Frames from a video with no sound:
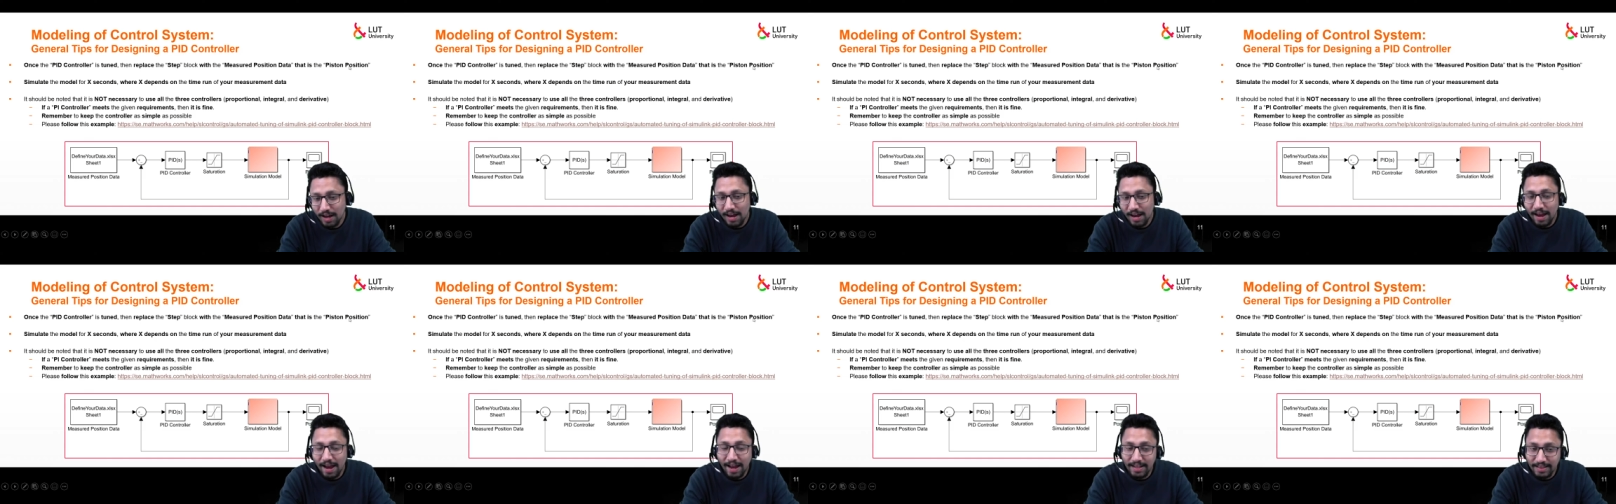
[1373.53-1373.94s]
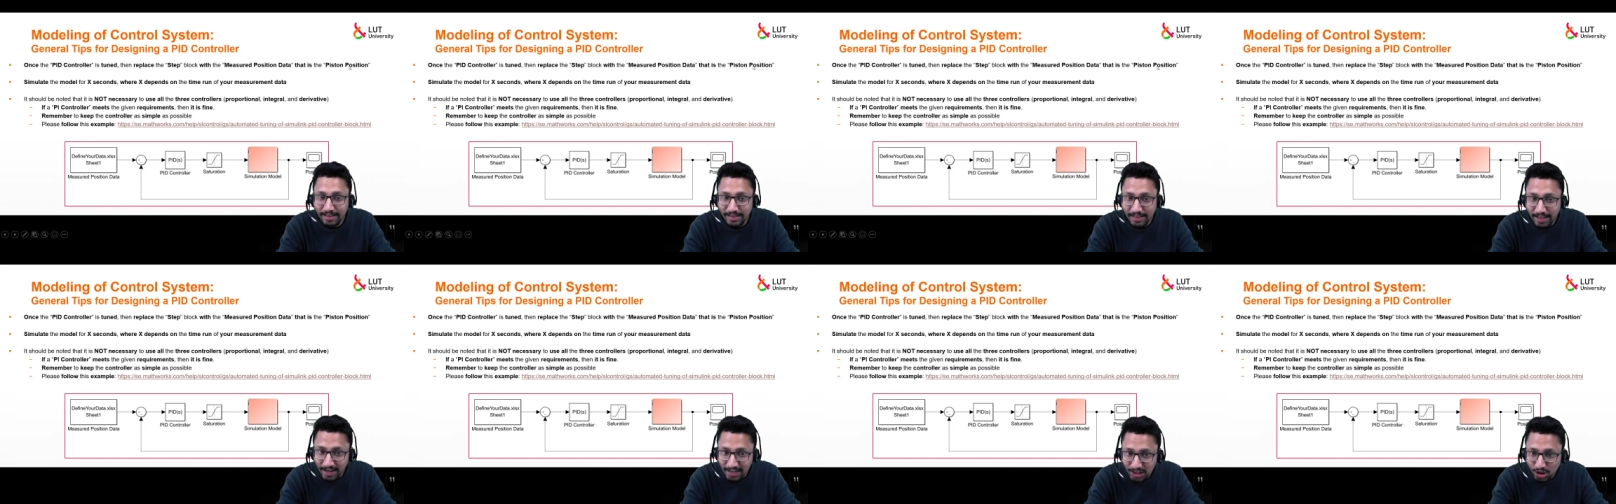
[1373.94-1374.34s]
And
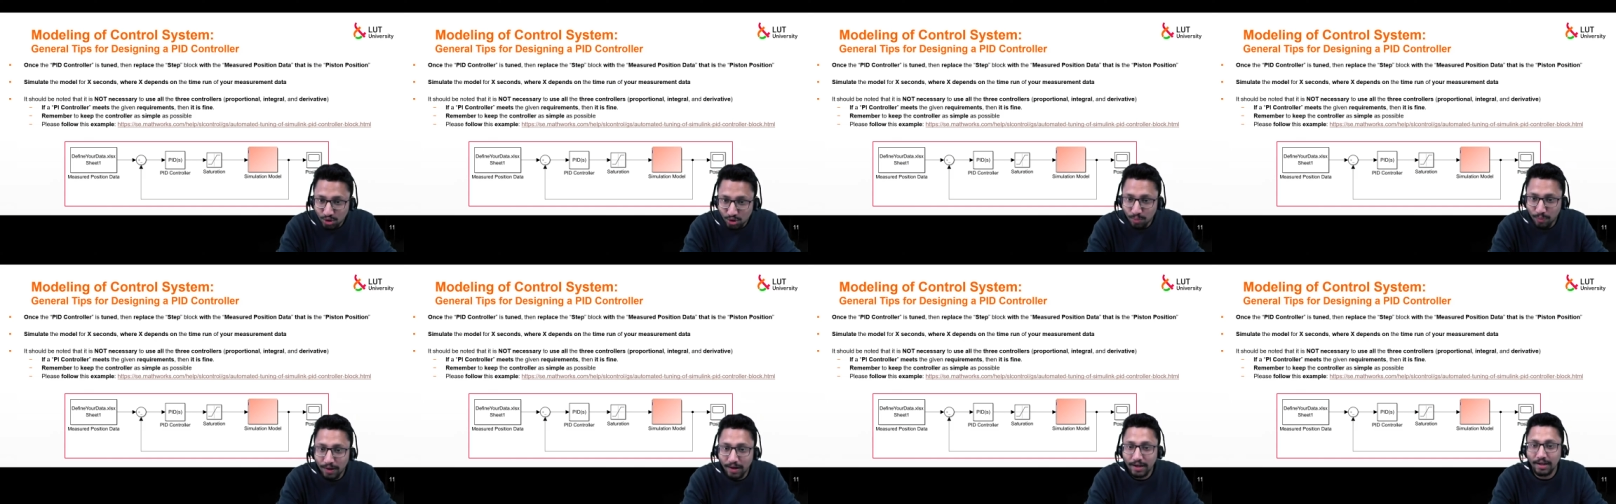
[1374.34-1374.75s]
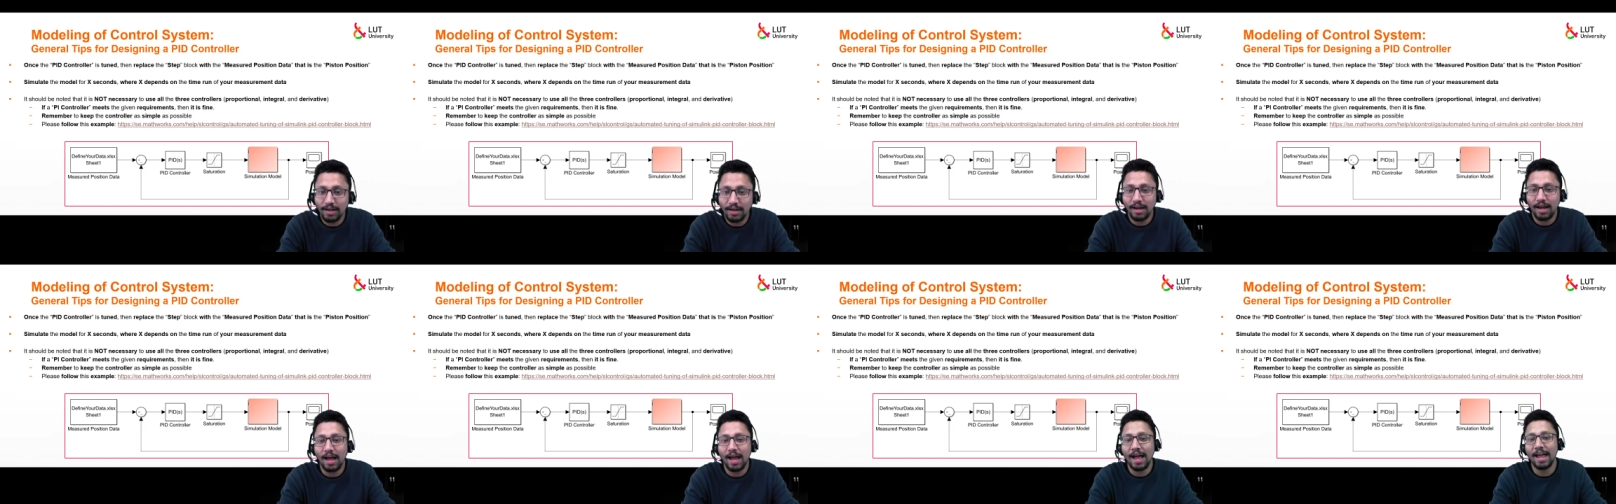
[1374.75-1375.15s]
that's why
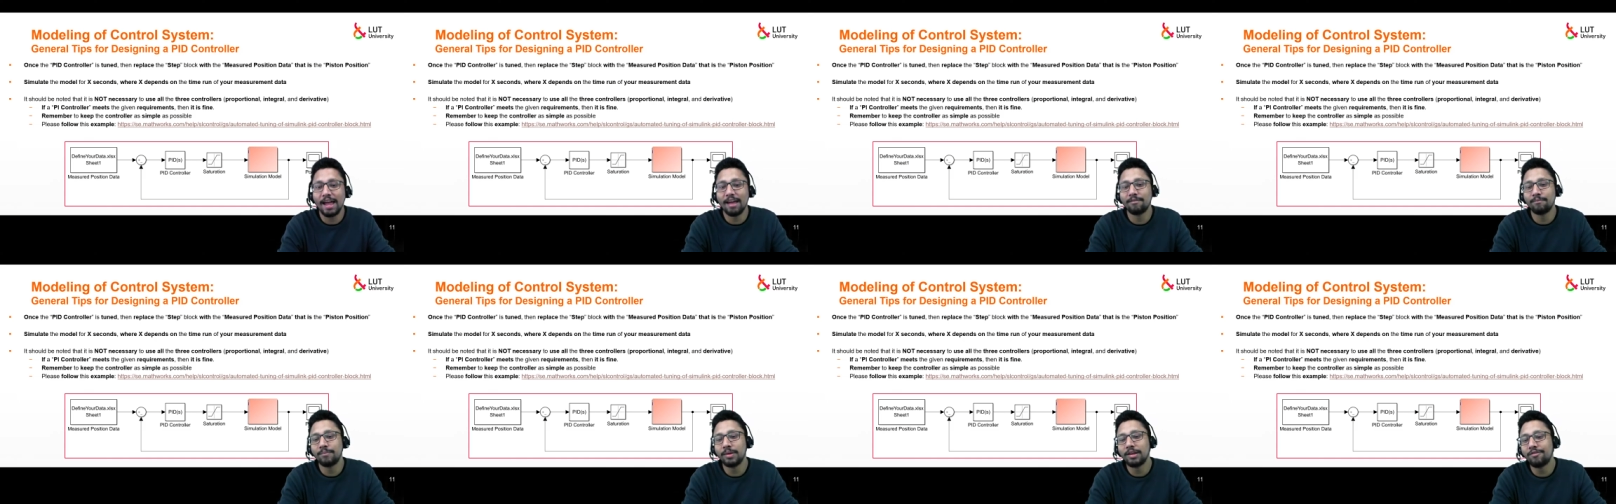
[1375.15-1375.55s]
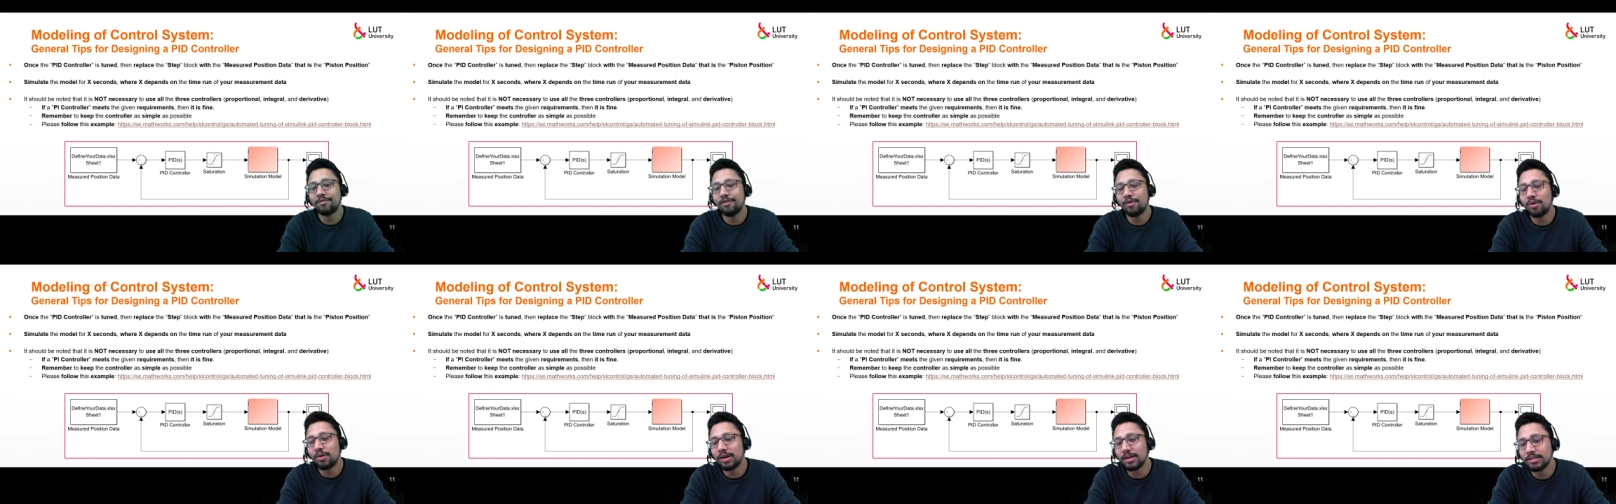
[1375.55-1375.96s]
I have been
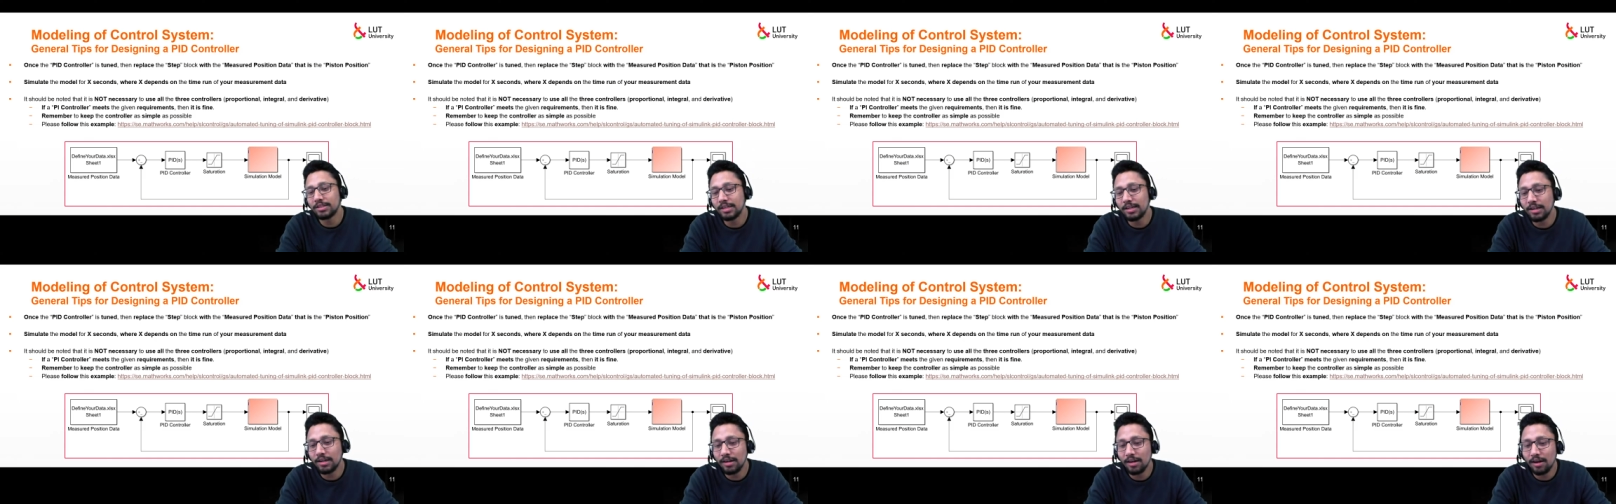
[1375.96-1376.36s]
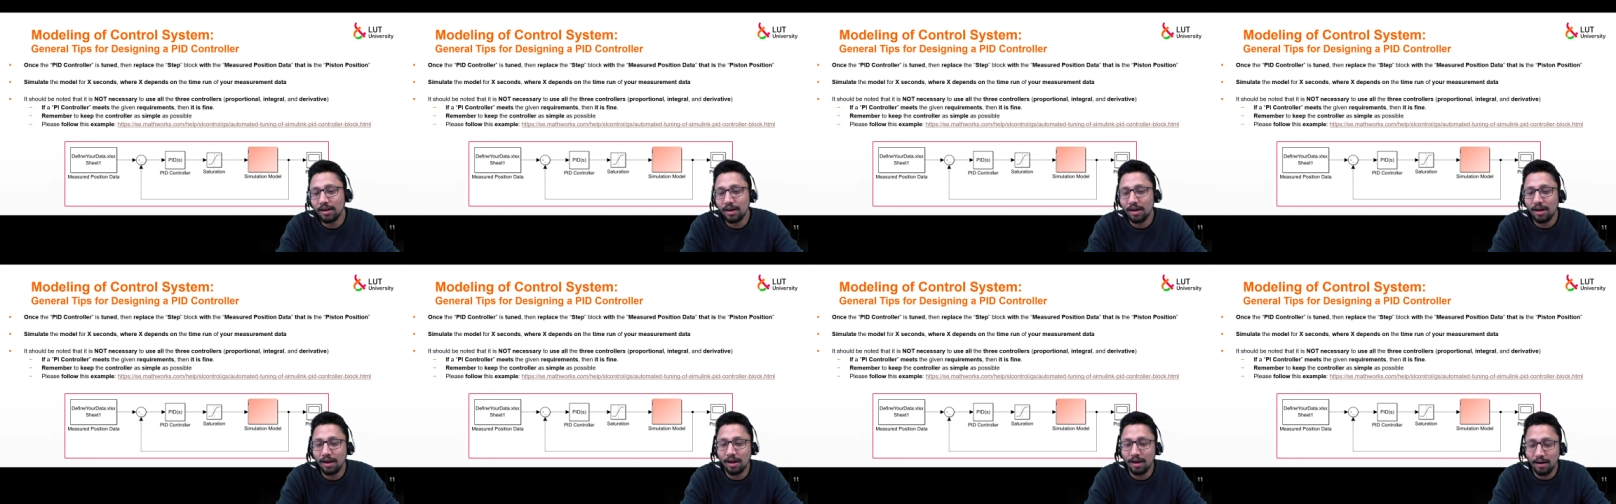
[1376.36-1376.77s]
focusing
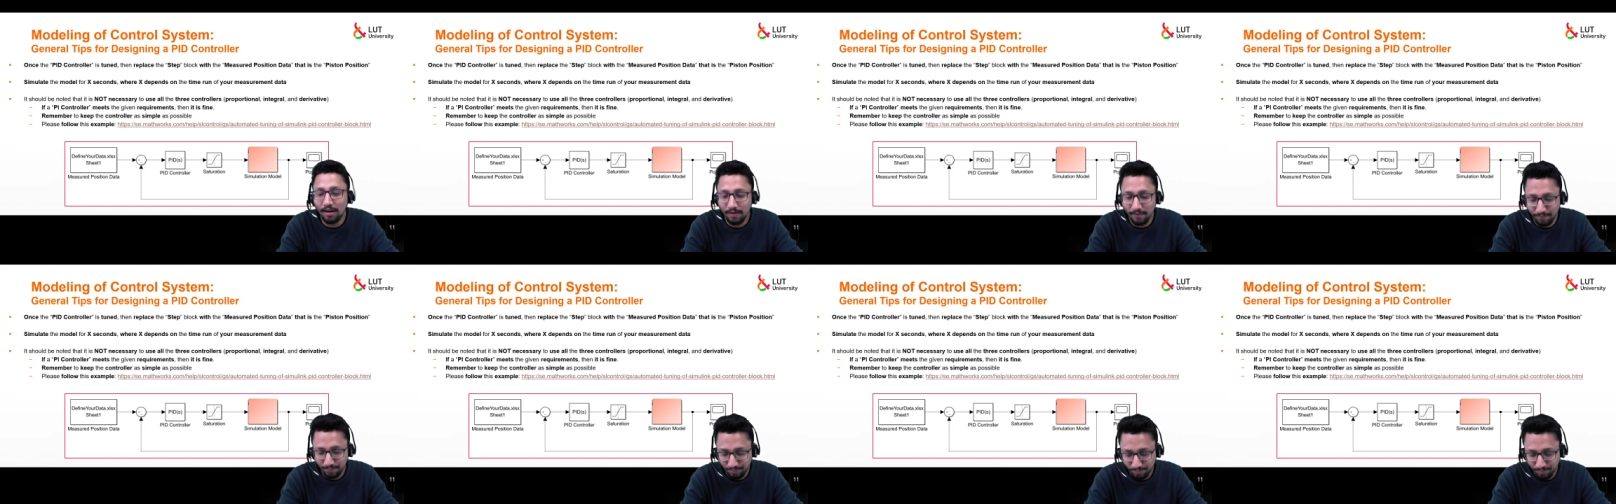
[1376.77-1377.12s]
uh,